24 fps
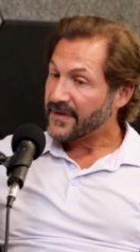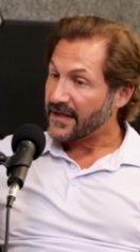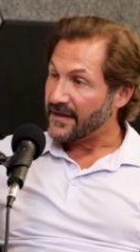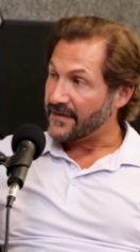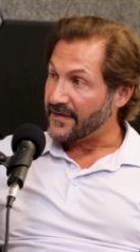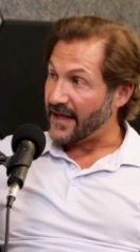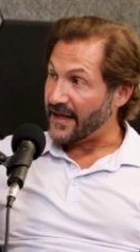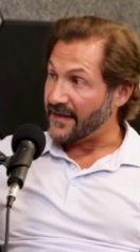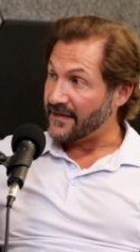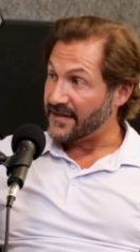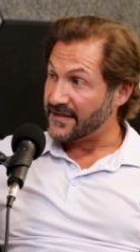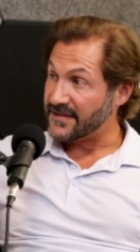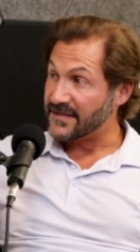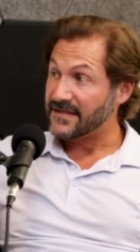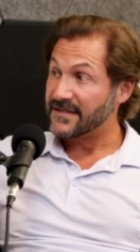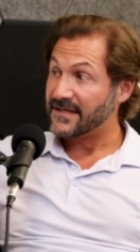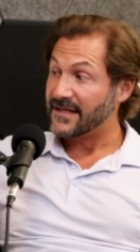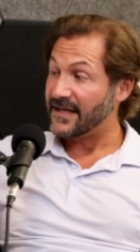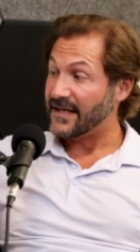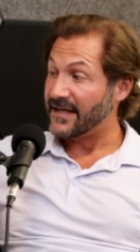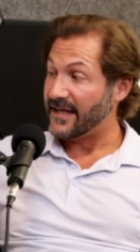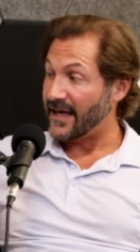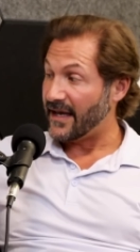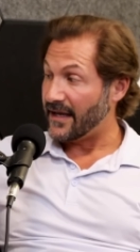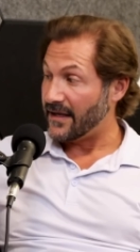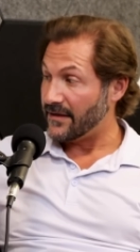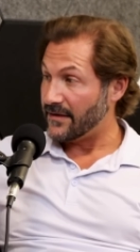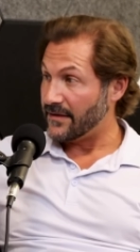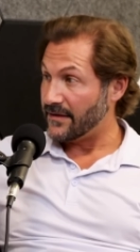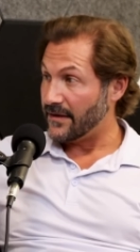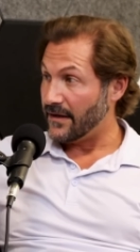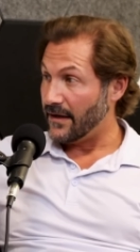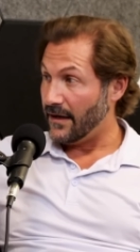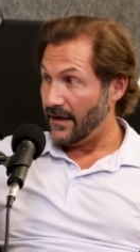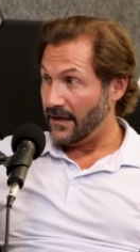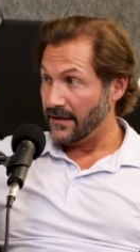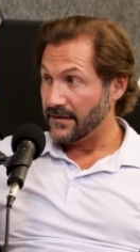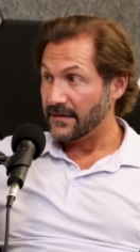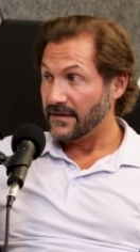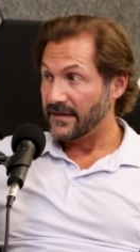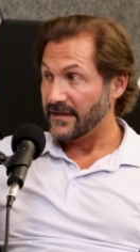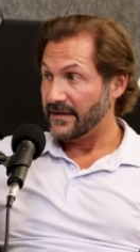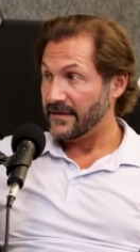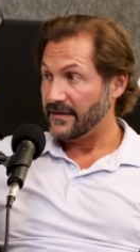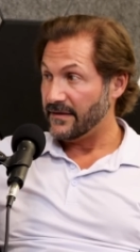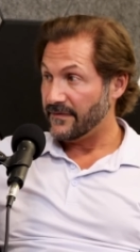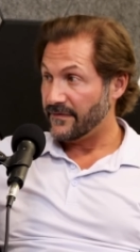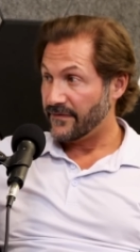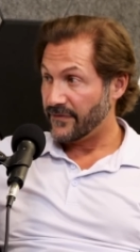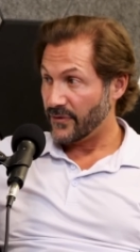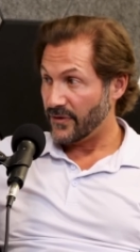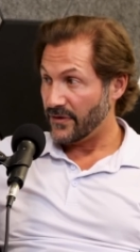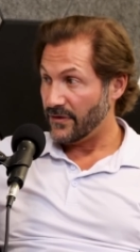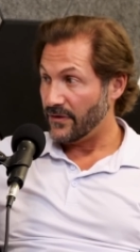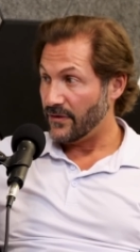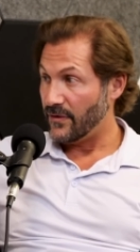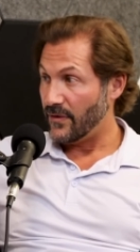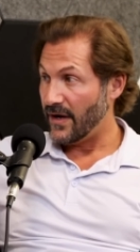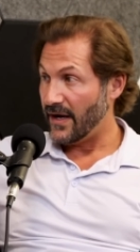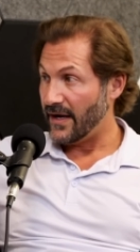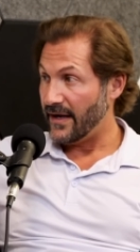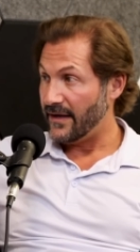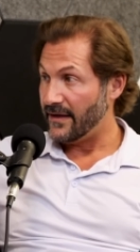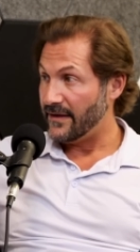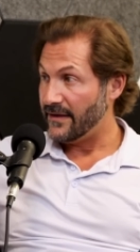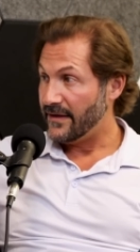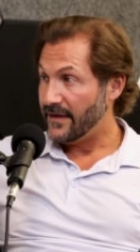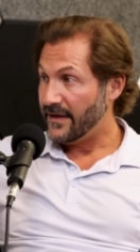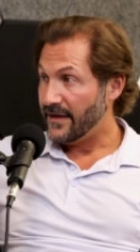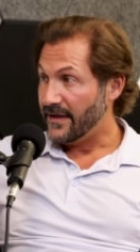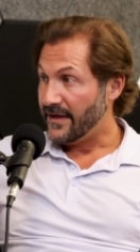that this is going to get ugly for a little while.